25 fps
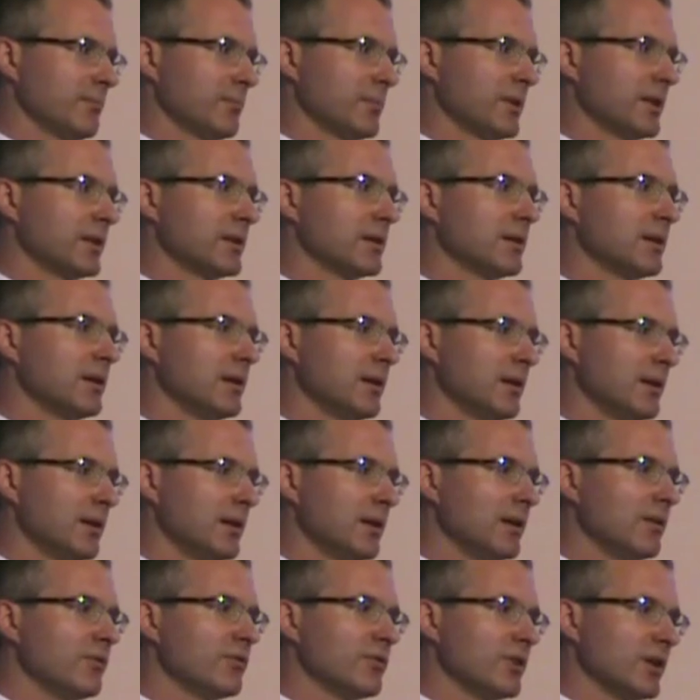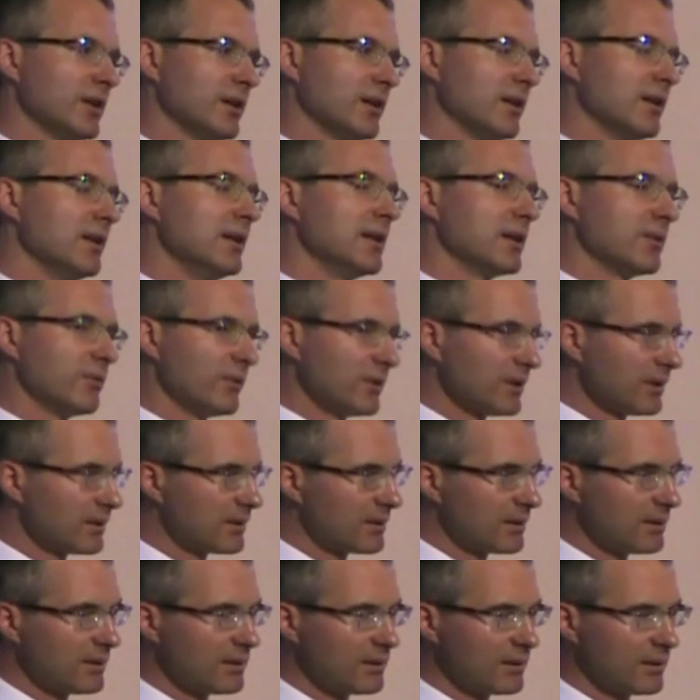but if there are
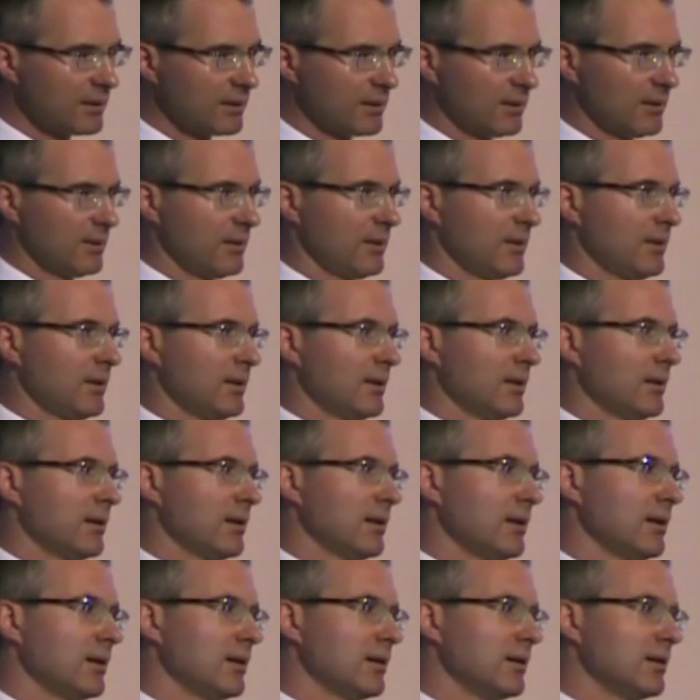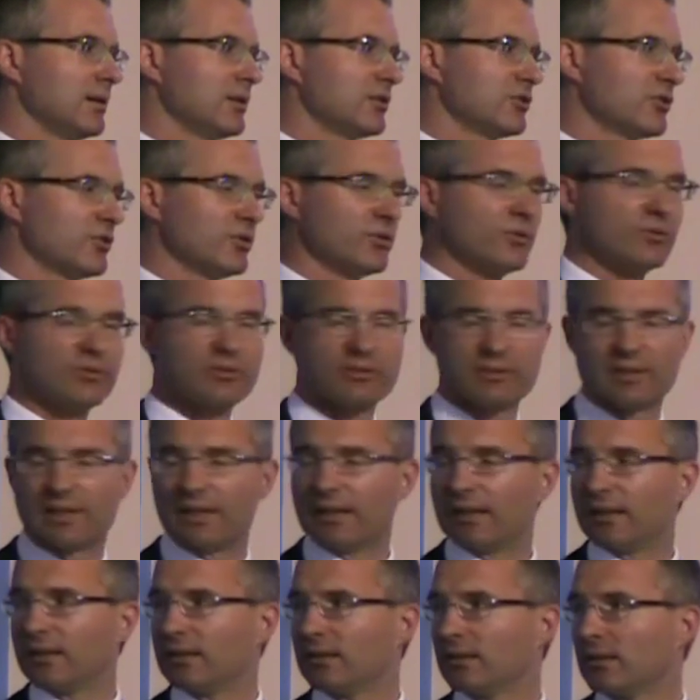liquidity uh, issues,
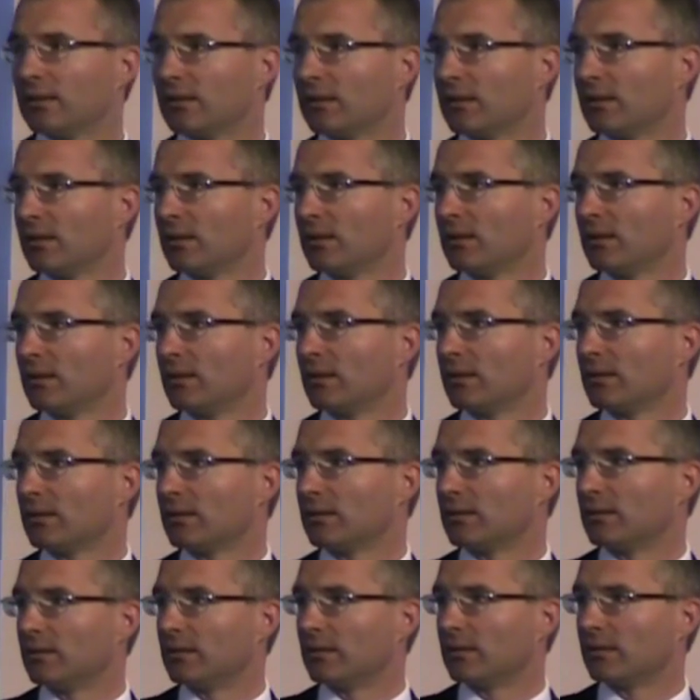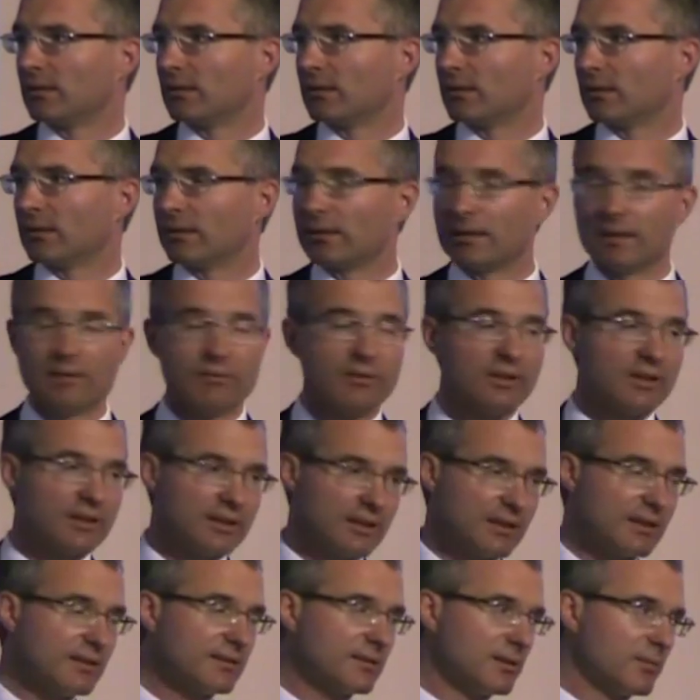then the, uh, even
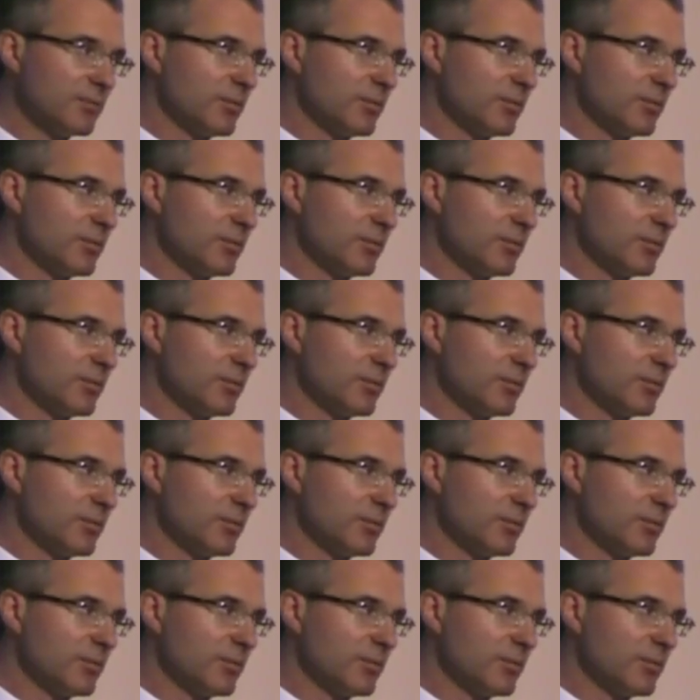the E C